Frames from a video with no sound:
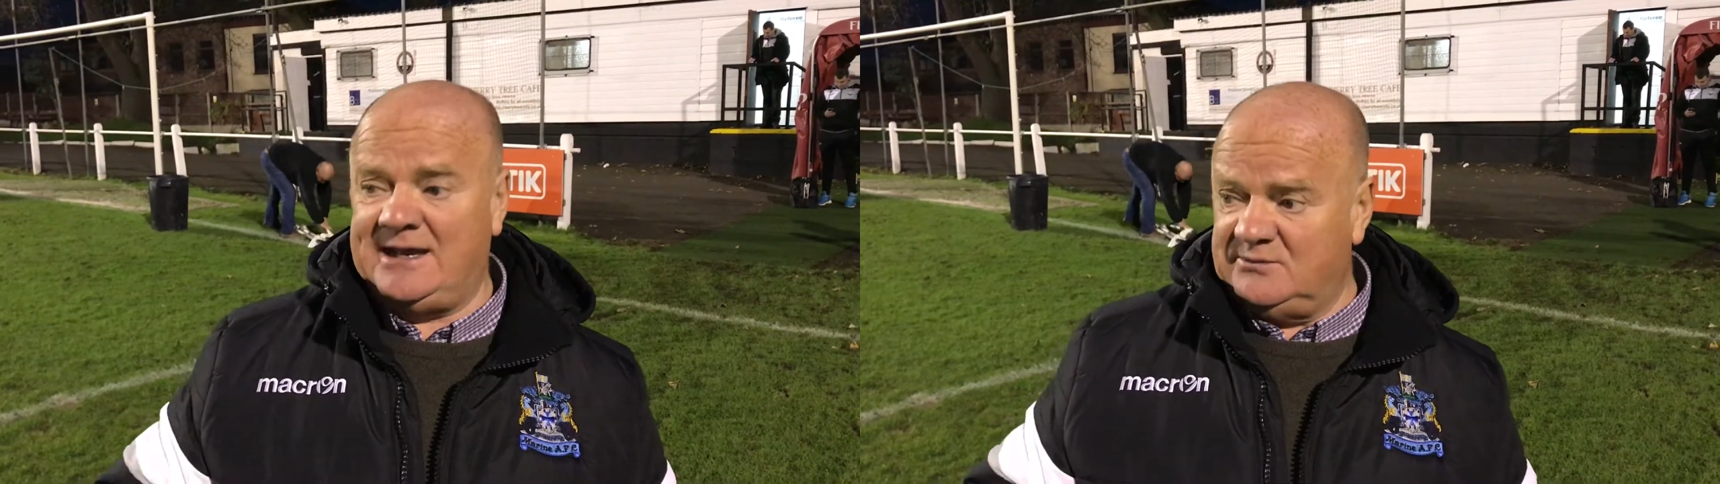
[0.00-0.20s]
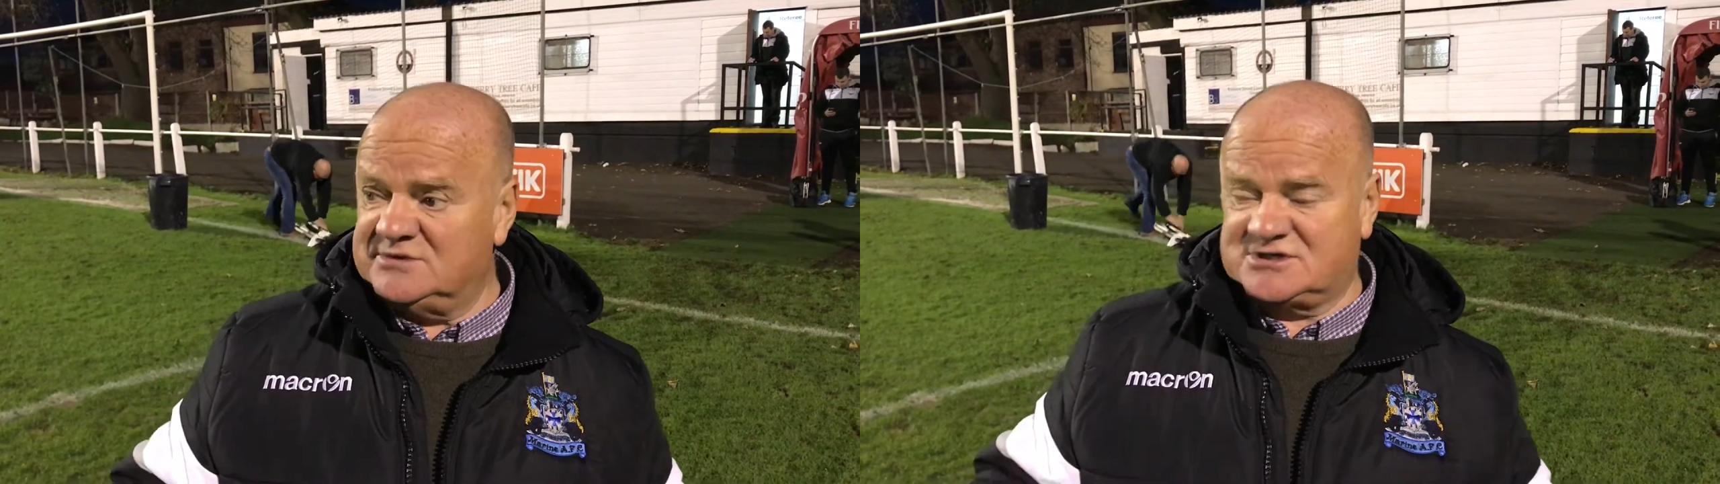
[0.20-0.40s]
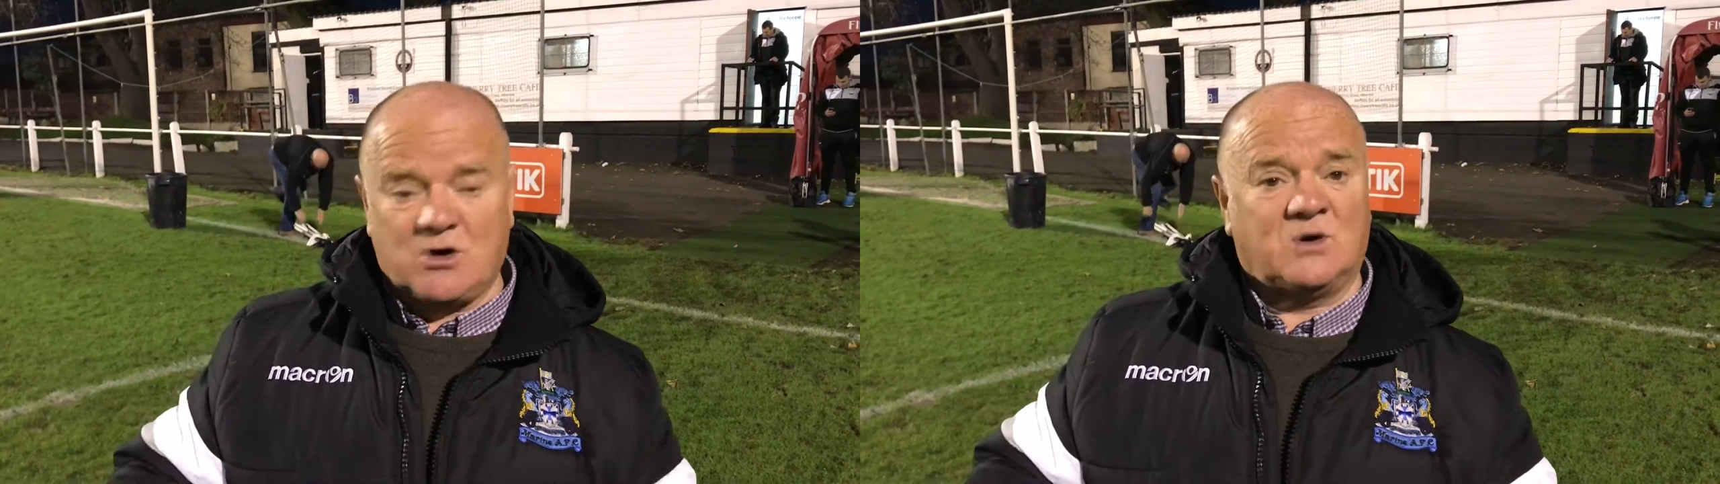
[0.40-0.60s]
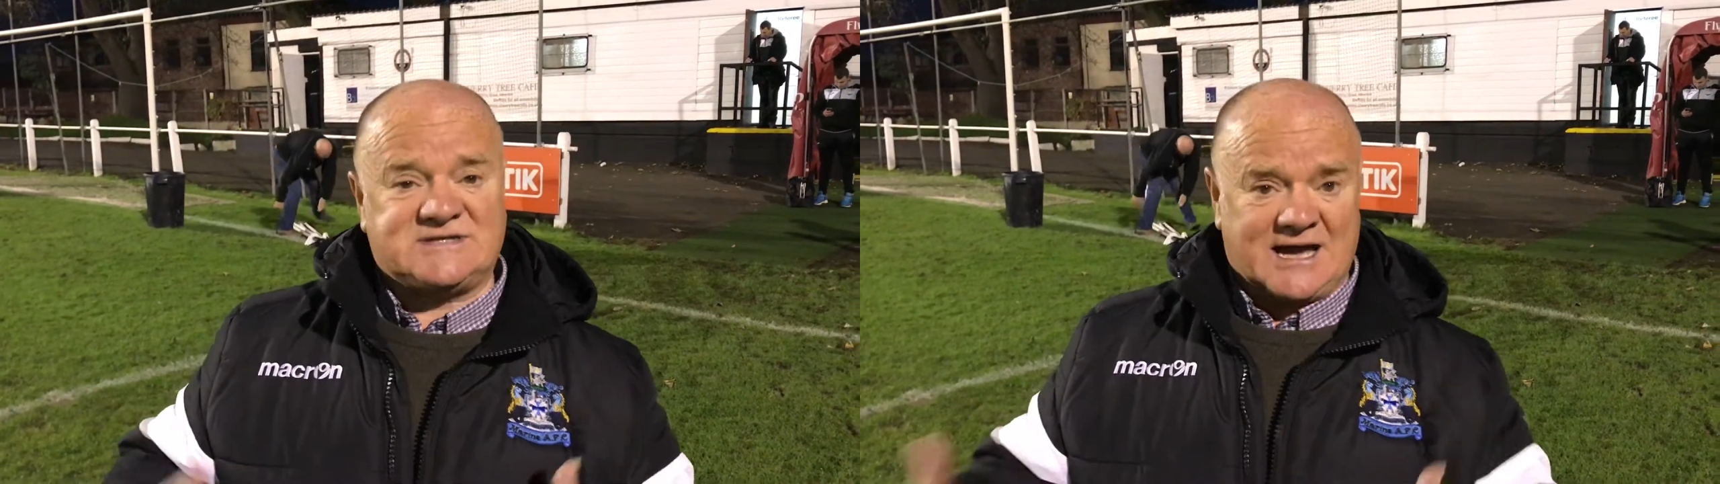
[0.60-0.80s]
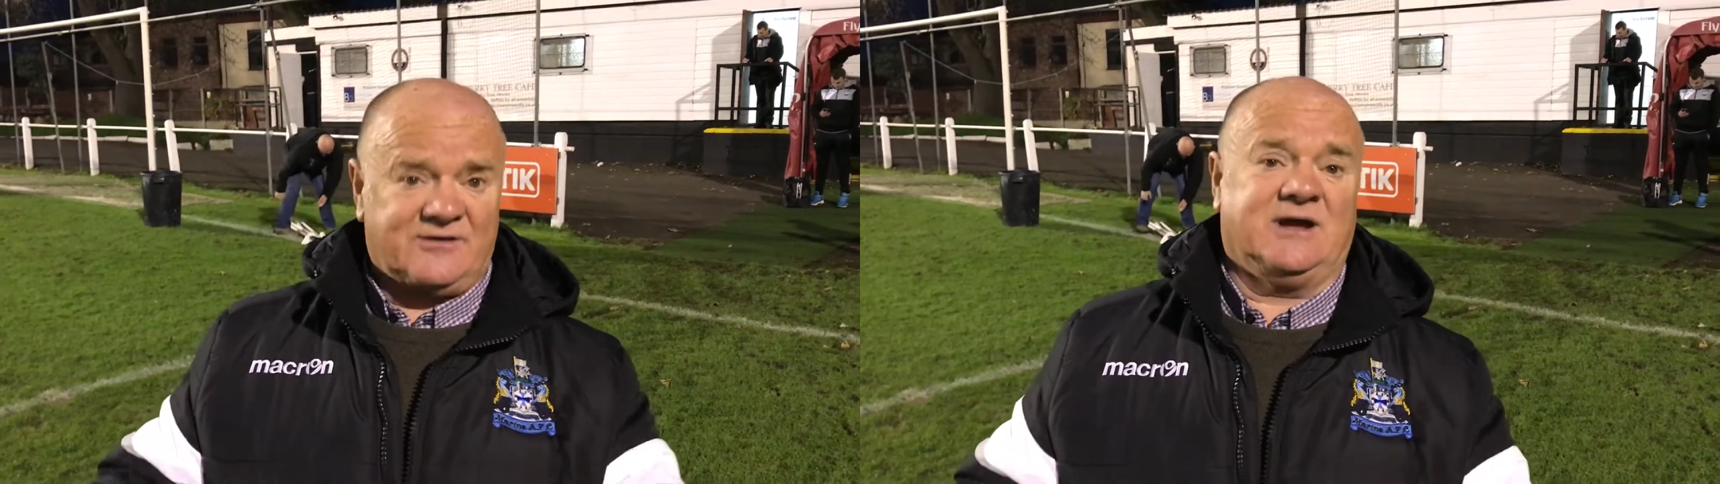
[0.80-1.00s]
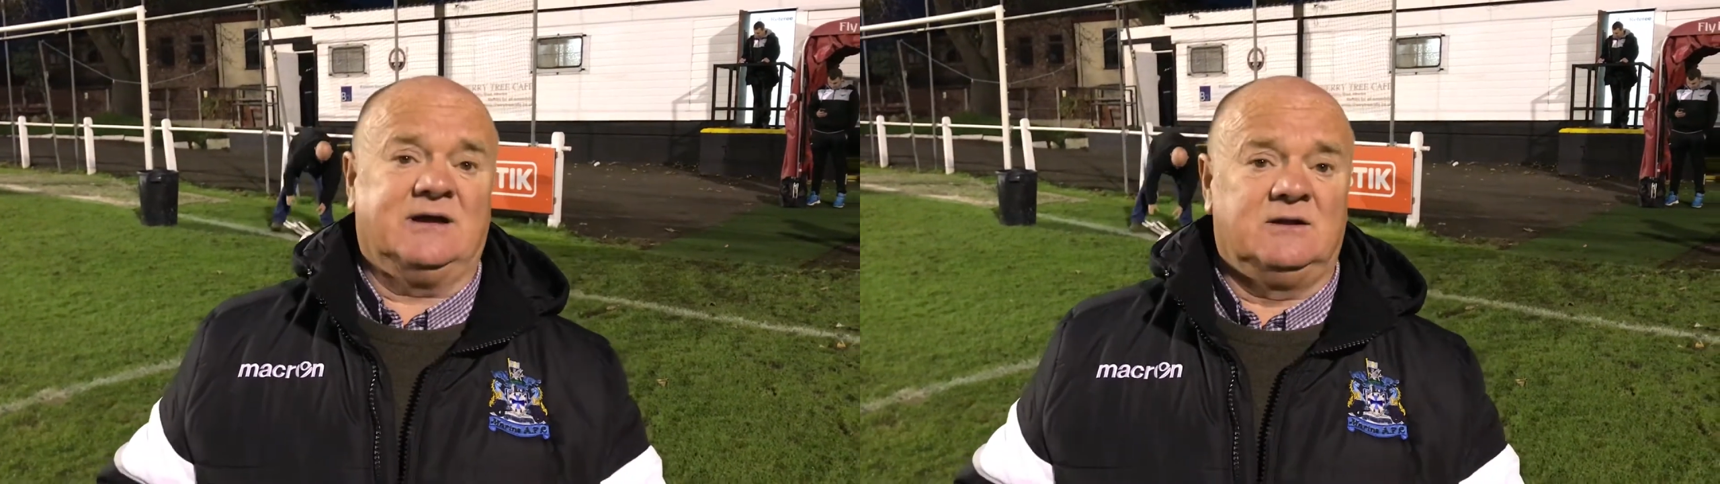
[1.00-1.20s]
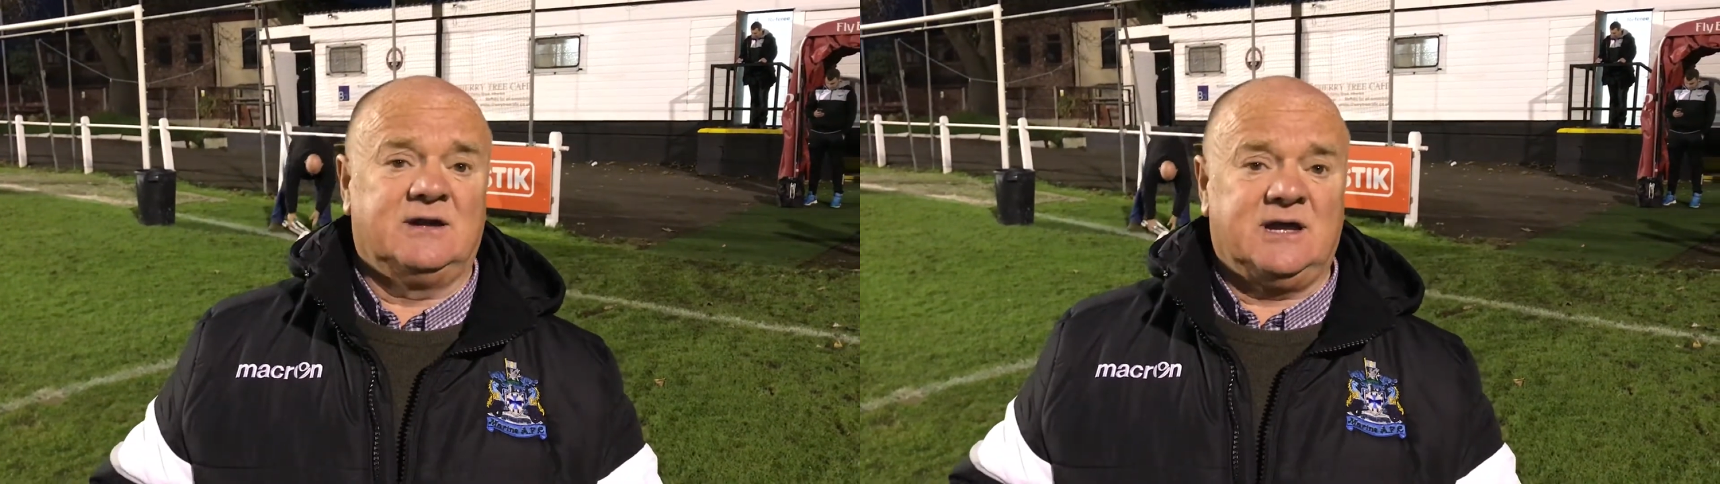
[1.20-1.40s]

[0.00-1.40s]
then it was going down the hill.